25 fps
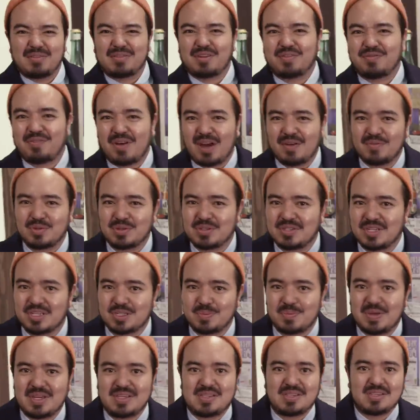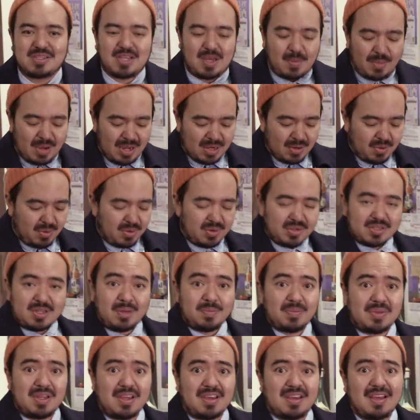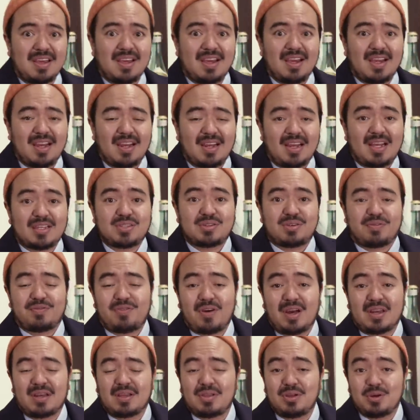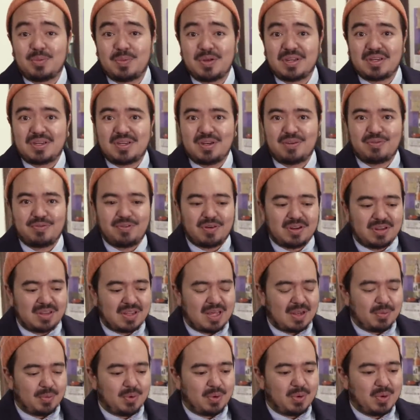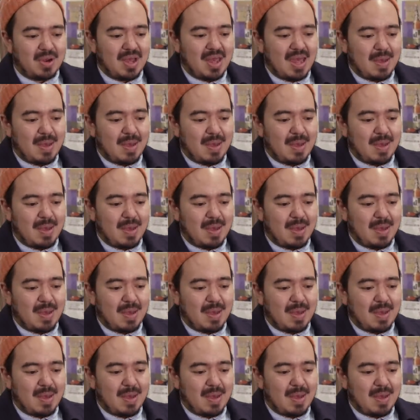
after five or six pieces, I might order something less refined, a little bit different that will